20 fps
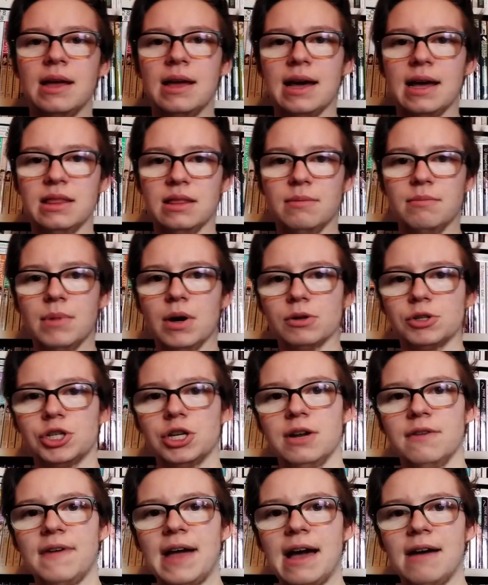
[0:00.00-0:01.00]
and the
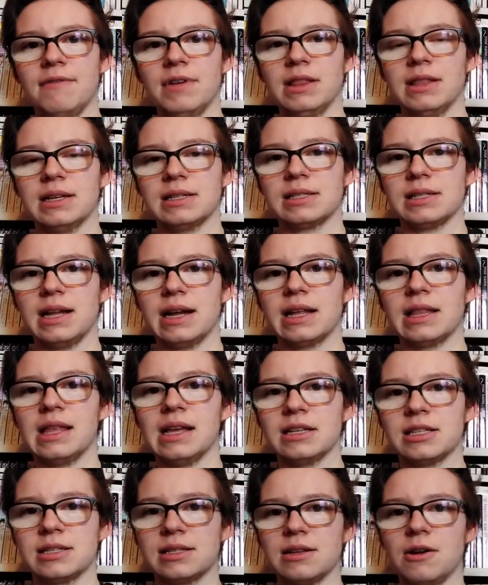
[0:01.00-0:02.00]
motion of having this like
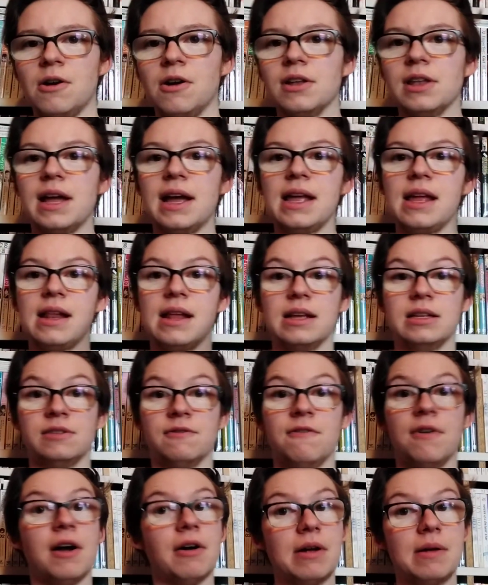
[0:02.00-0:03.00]
this all night is
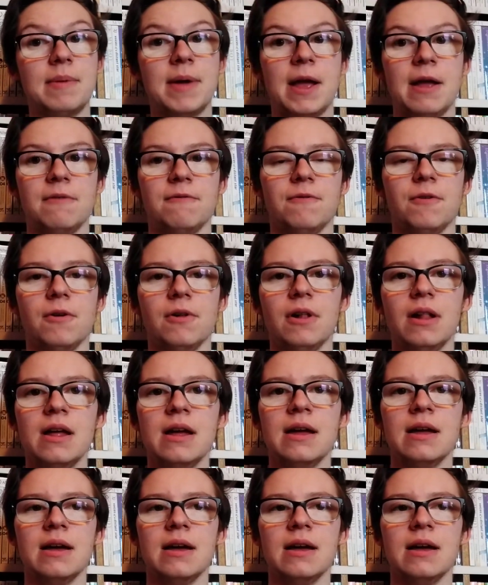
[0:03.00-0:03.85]
very painful.